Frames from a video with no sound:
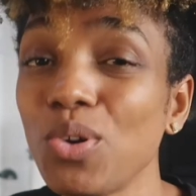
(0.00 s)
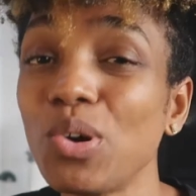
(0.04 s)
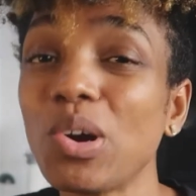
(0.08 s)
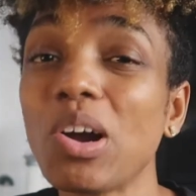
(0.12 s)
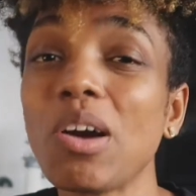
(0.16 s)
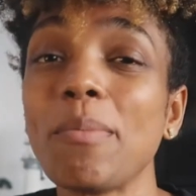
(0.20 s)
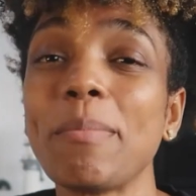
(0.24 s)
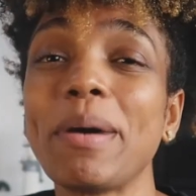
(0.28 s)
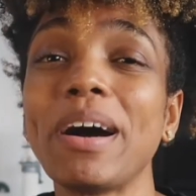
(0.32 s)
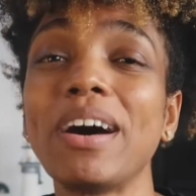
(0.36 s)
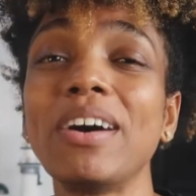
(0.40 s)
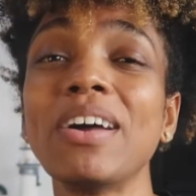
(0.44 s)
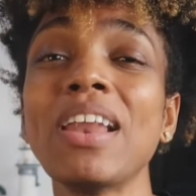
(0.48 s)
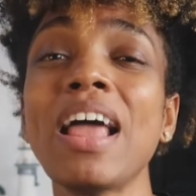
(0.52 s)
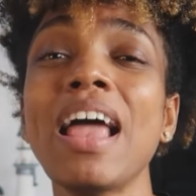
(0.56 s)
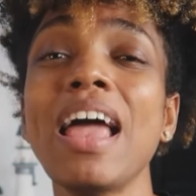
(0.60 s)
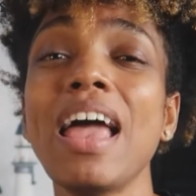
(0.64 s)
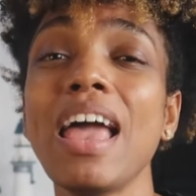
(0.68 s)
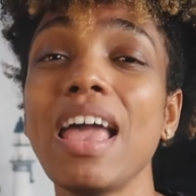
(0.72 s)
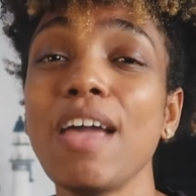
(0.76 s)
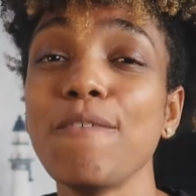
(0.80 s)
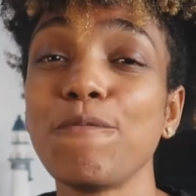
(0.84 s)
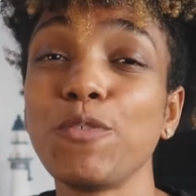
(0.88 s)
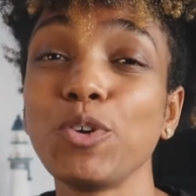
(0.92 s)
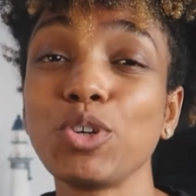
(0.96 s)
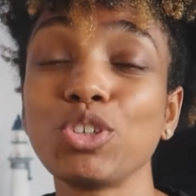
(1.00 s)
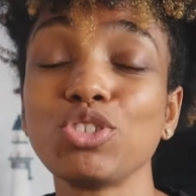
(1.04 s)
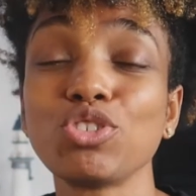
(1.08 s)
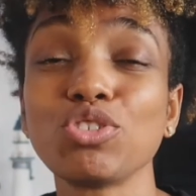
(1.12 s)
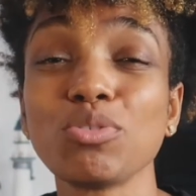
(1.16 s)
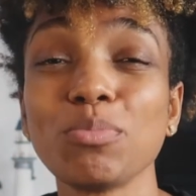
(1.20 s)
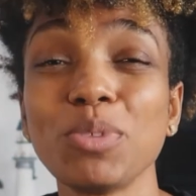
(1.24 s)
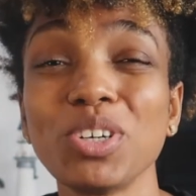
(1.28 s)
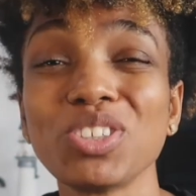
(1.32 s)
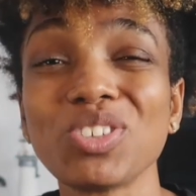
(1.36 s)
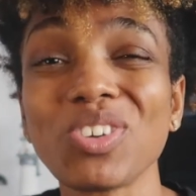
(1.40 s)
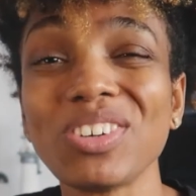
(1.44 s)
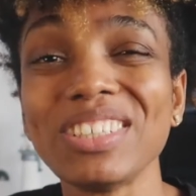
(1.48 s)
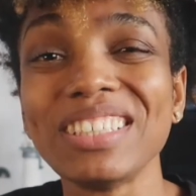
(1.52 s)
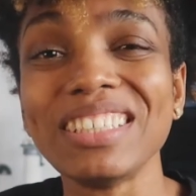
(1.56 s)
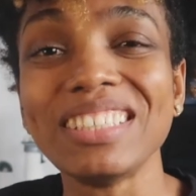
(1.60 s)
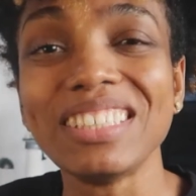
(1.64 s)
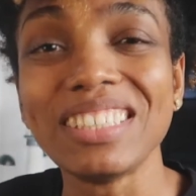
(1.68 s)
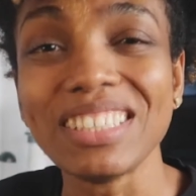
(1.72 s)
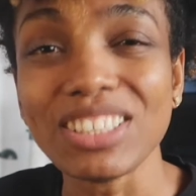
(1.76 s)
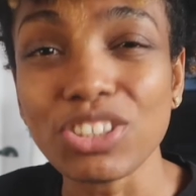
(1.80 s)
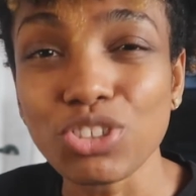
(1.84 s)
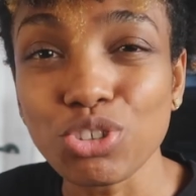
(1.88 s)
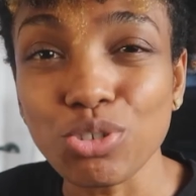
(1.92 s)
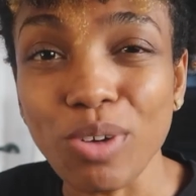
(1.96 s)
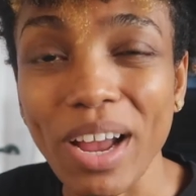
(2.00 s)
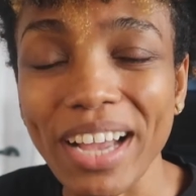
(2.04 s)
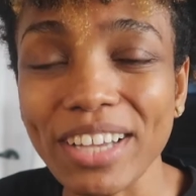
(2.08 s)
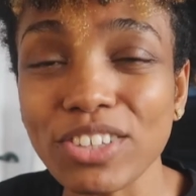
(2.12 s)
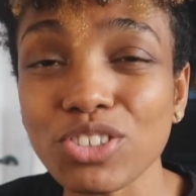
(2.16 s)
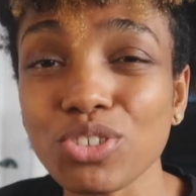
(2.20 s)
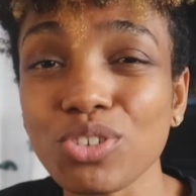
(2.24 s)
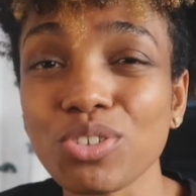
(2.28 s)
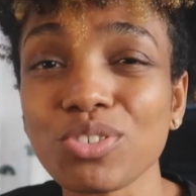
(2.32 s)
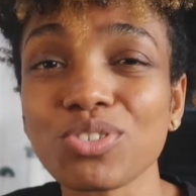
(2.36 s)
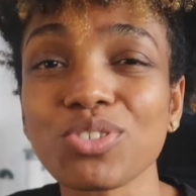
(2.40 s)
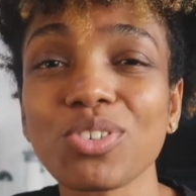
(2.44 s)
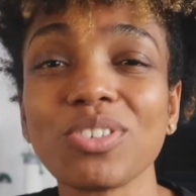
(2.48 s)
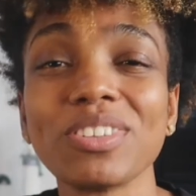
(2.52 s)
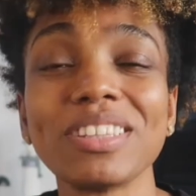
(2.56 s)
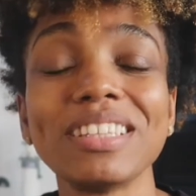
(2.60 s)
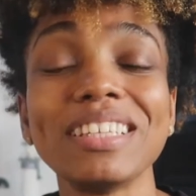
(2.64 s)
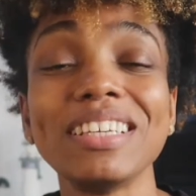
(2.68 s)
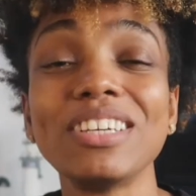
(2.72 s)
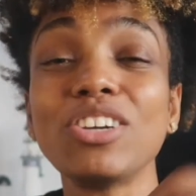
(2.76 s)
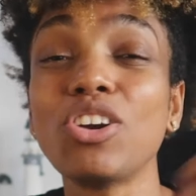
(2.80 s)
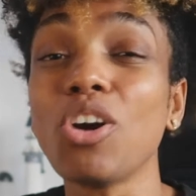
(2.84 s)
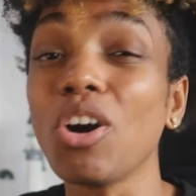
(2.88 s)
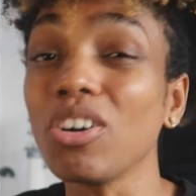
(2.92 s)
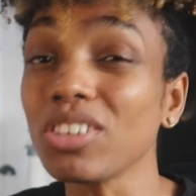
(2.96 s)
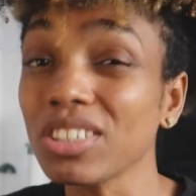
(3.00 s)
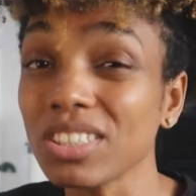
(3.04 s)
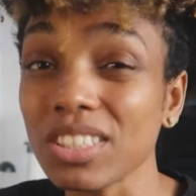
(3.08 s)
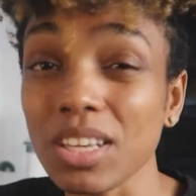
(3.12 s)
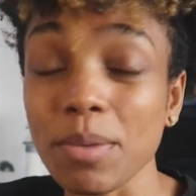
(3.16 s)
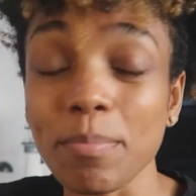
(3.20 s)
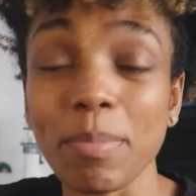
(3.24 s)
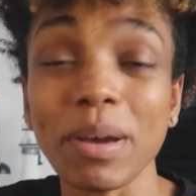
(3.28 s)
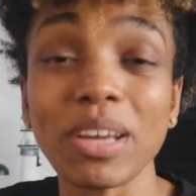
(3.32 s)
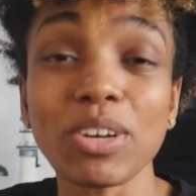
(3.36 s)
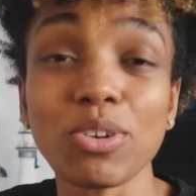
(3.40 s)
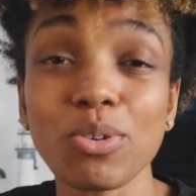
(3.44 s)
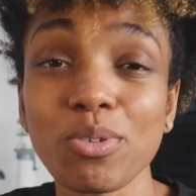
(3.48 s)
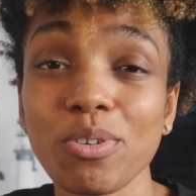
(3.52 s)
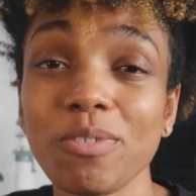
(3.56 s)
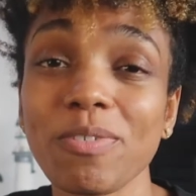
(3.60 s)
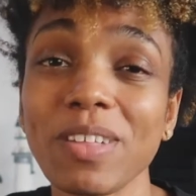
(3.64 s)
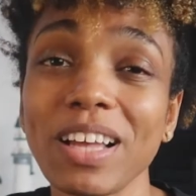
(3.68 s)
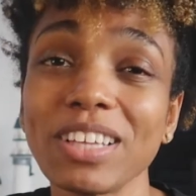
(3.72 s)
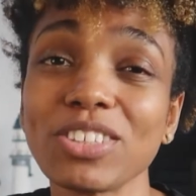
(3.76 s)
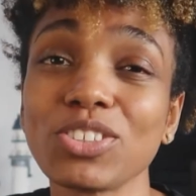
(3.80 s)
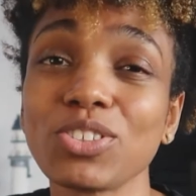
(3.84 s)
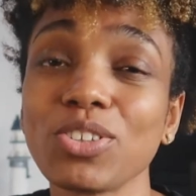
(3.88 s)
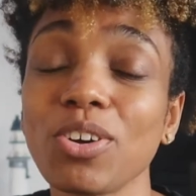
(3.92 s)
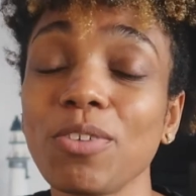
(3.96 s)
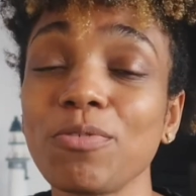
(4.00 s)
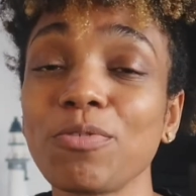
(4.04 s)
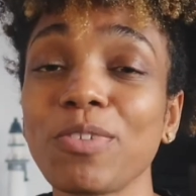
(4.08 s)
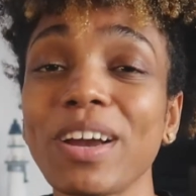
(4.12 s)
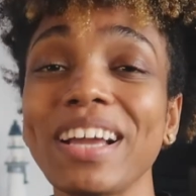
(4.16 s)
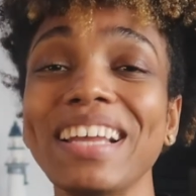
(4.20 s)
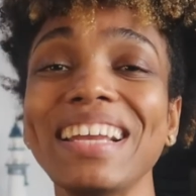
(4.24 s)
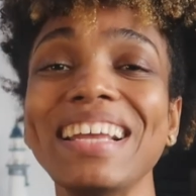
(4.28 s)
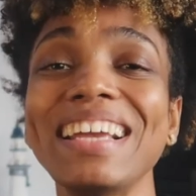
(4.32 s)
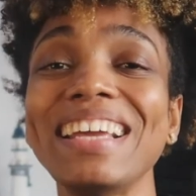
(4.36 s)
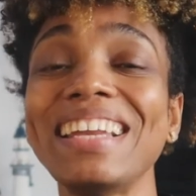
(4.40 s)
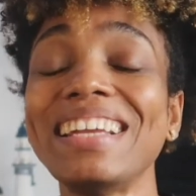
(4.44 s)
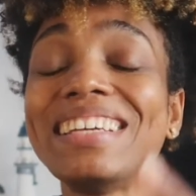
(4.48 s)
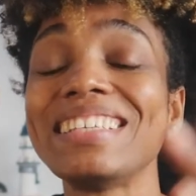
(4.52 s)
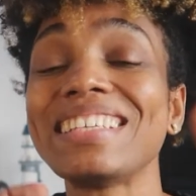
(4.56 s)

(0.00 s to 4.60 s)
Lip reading: Don't come out and focus so much on the distractions, on the gossip and all of that stuff, right?